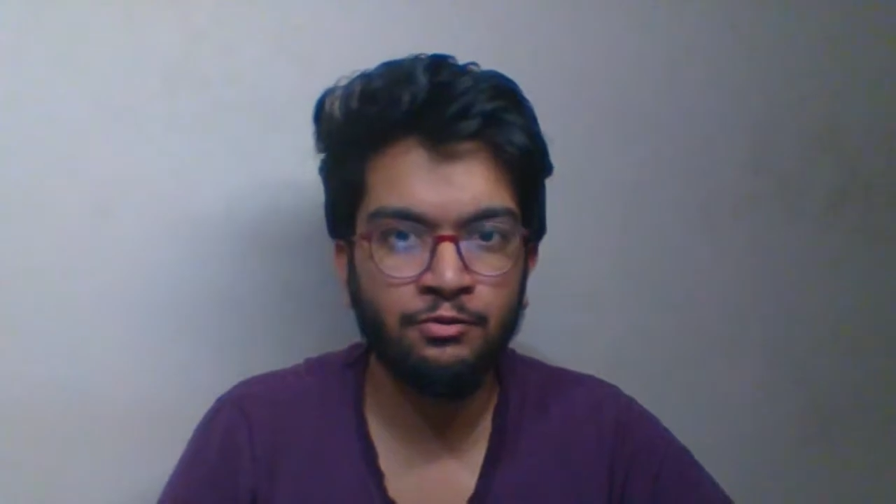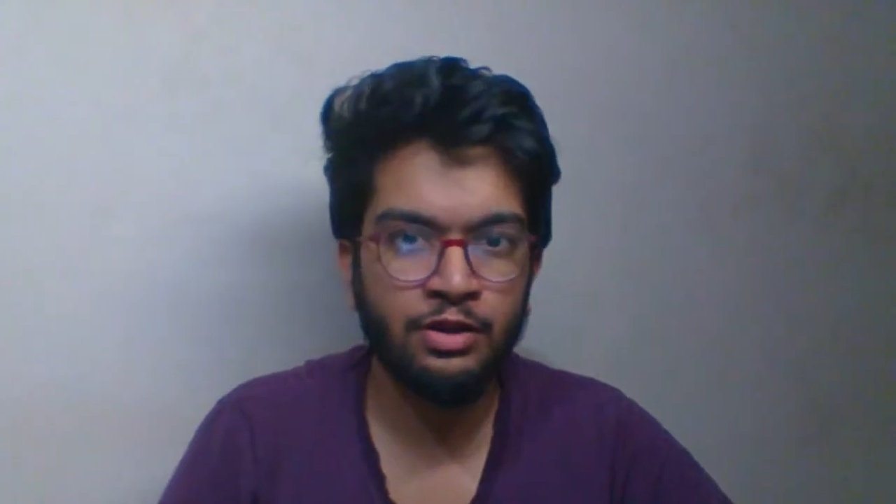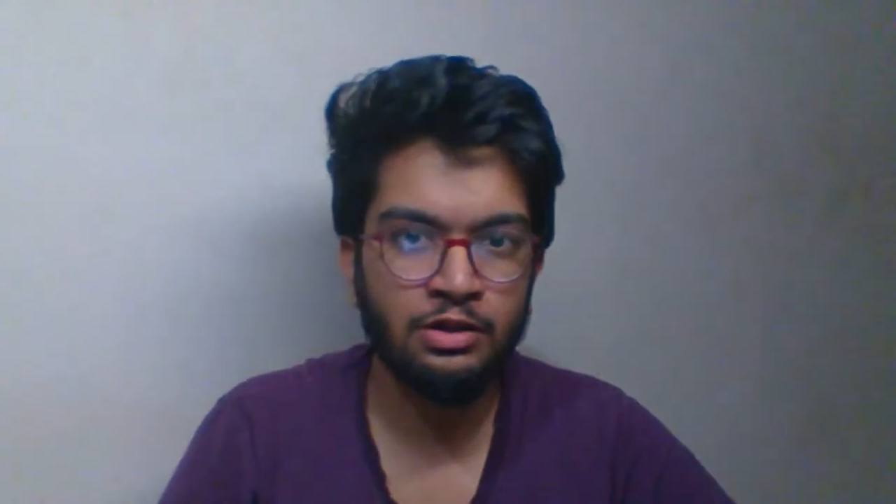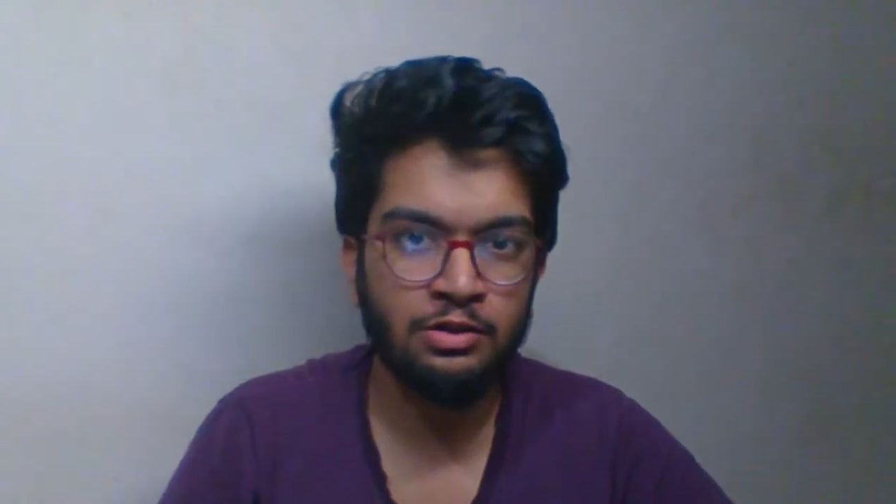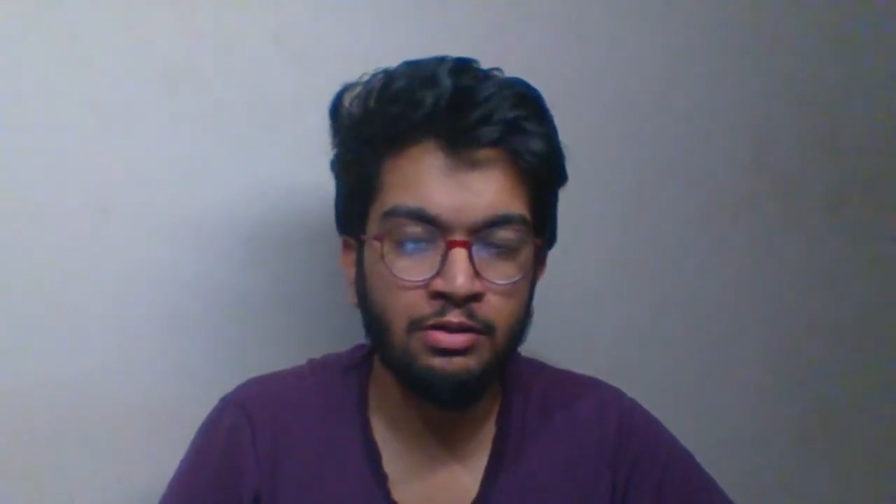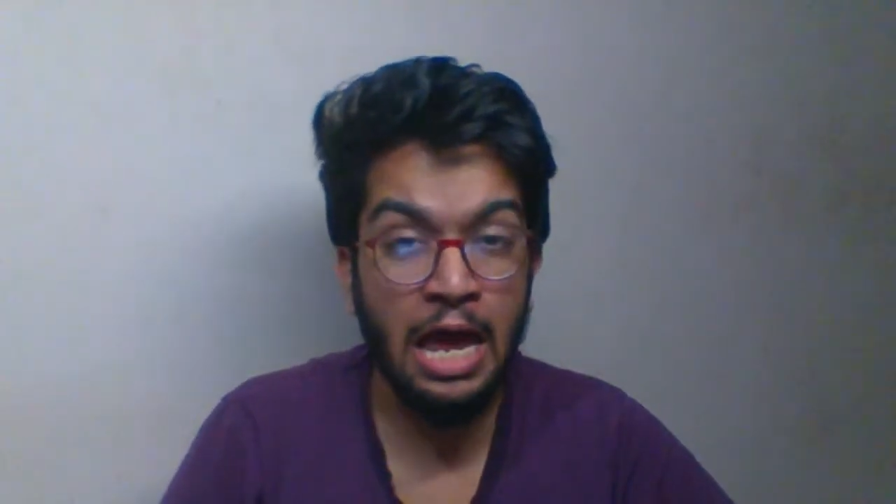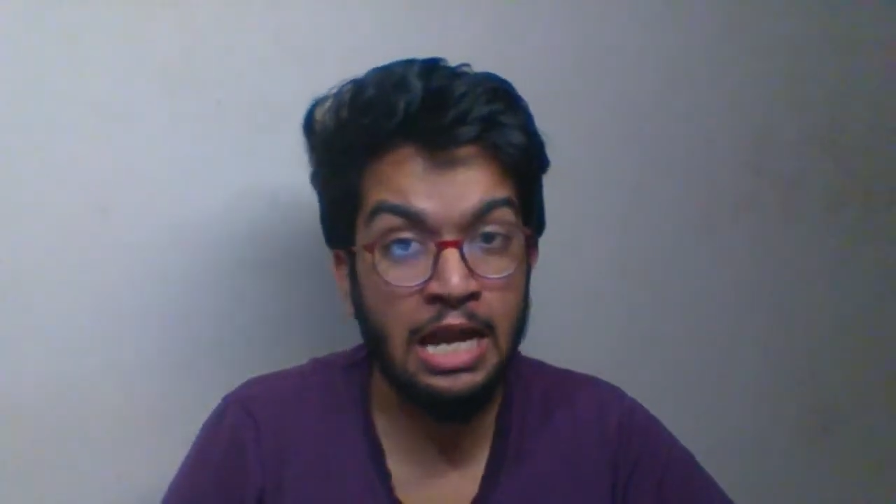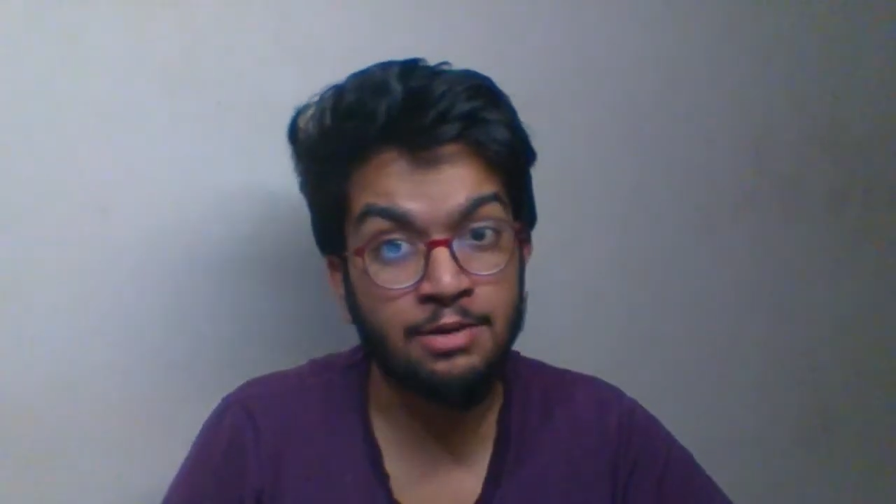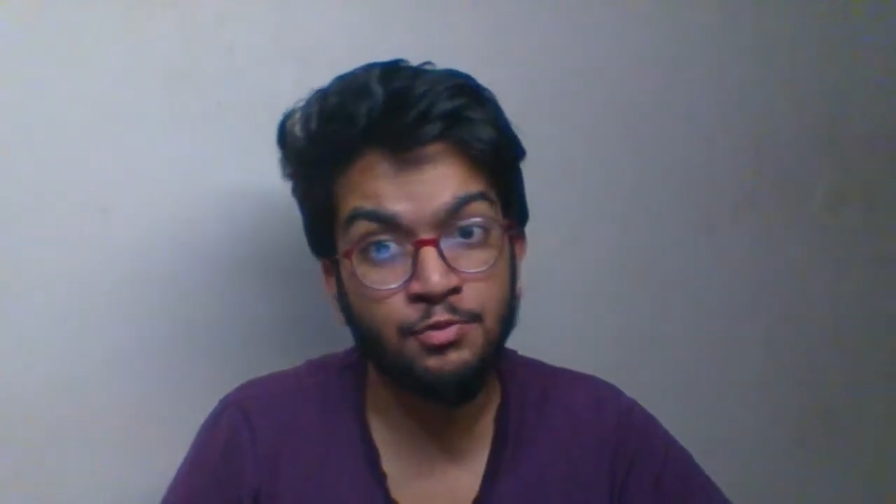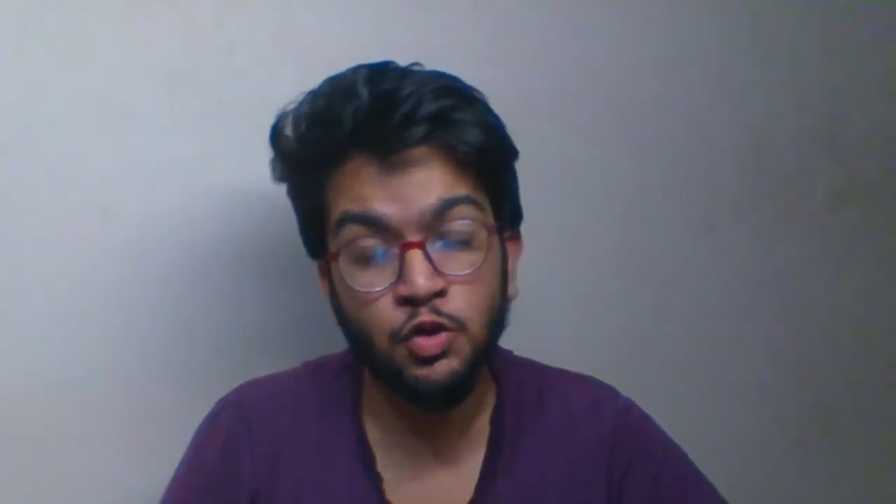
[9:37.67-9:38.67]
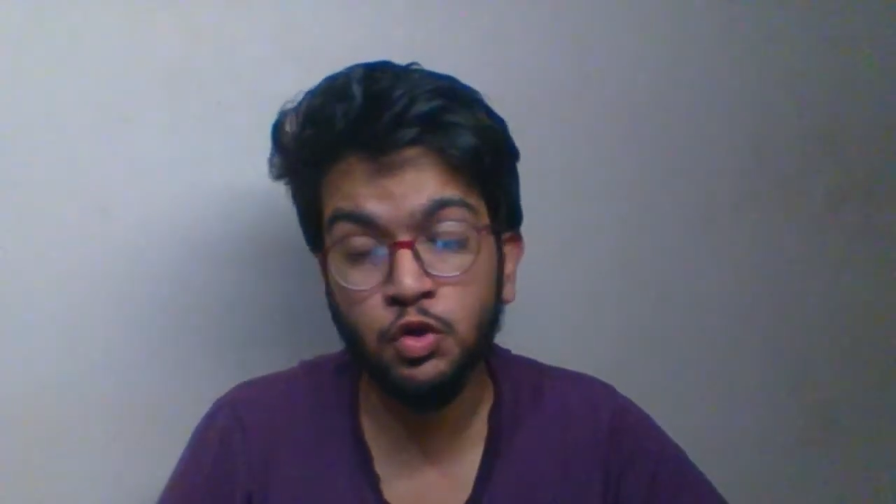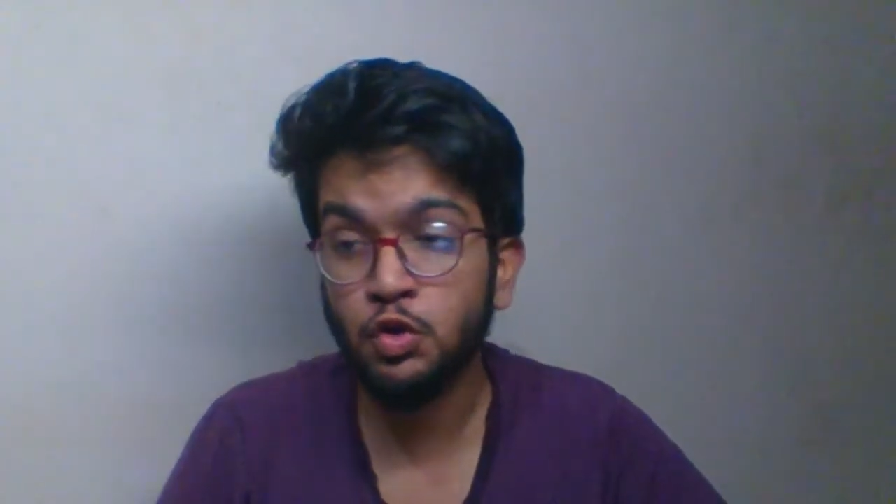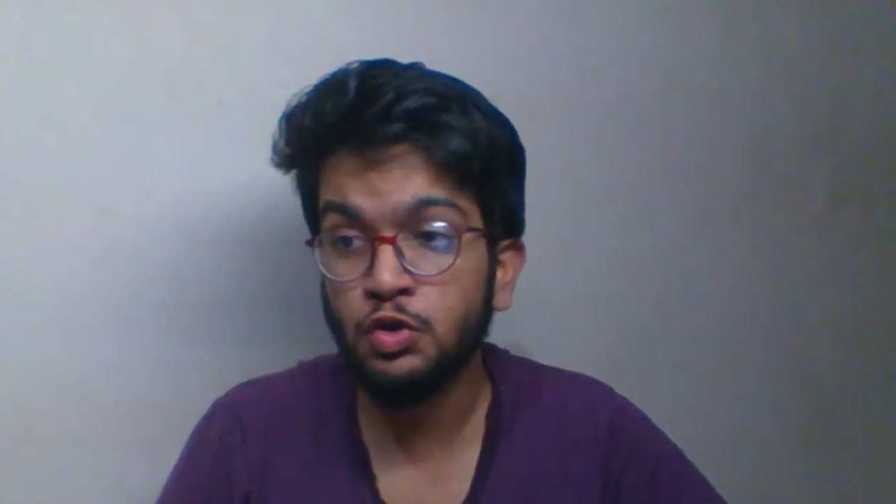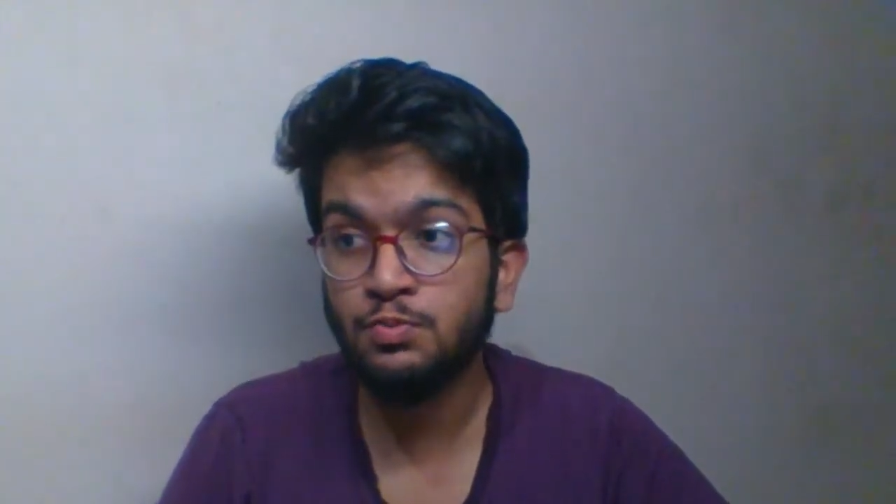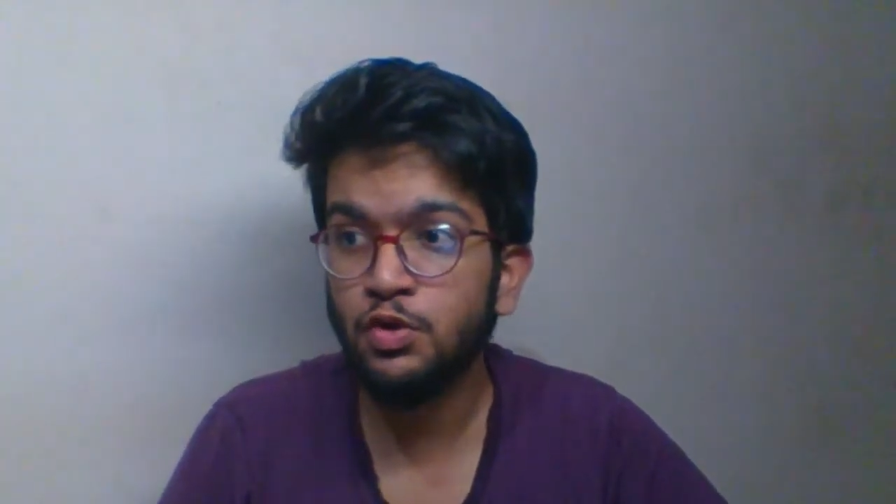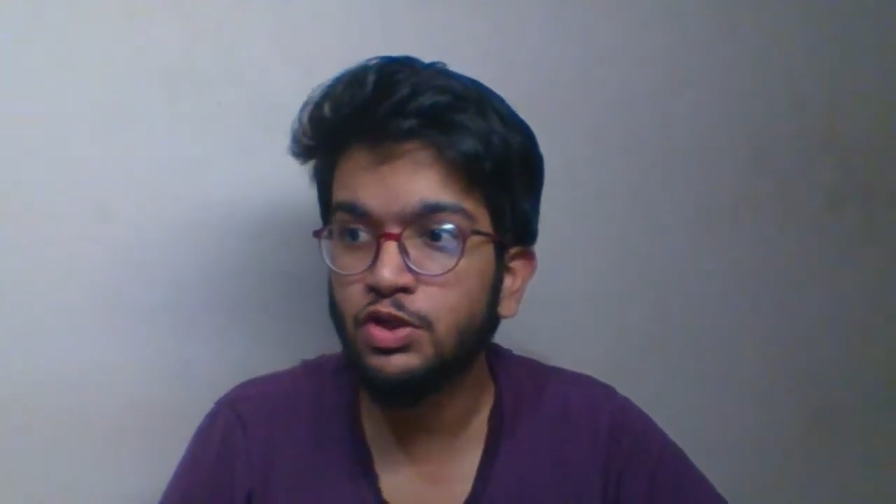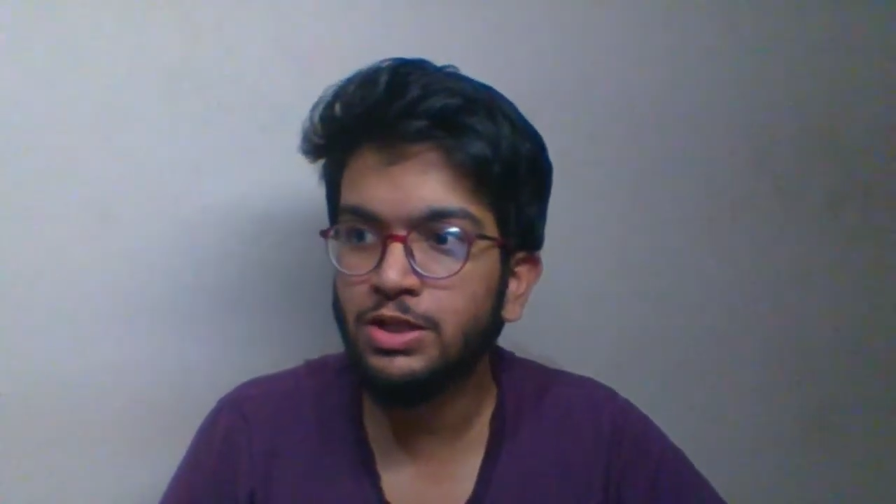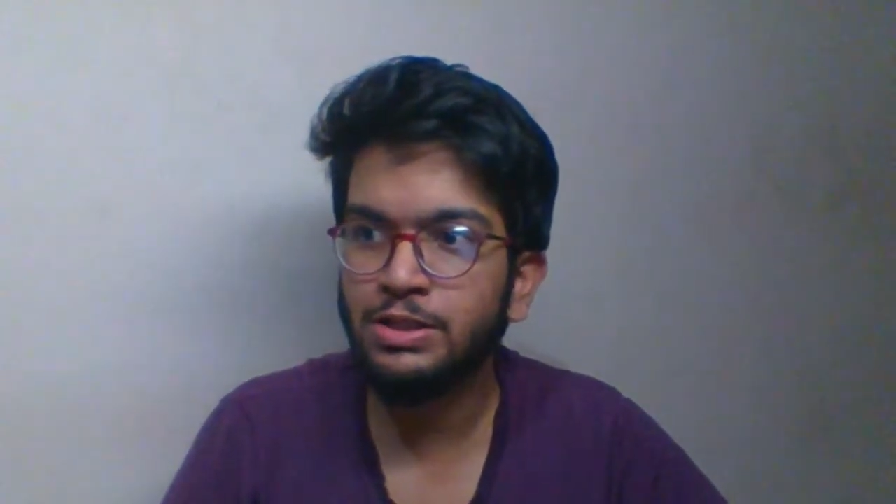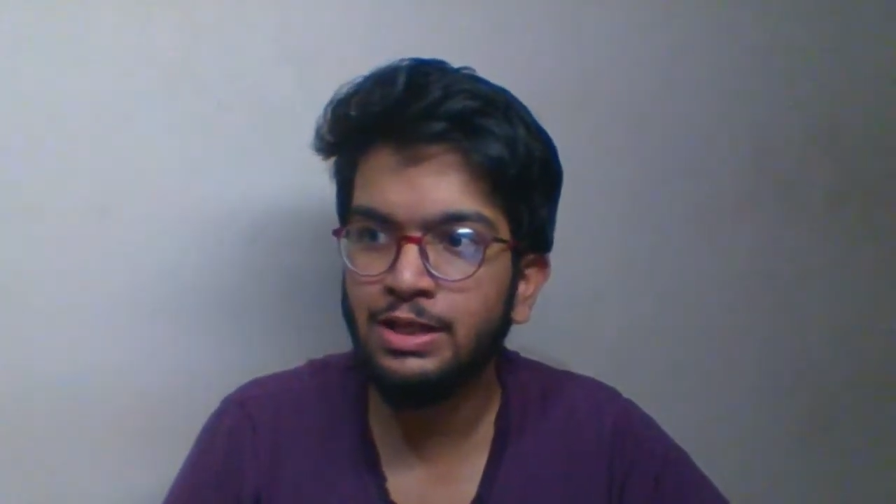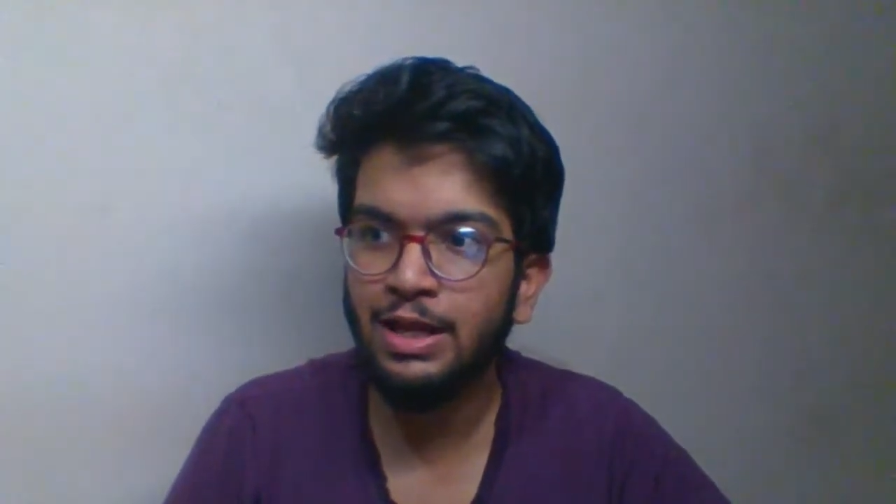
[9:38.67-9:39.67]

where I'm also doing projects in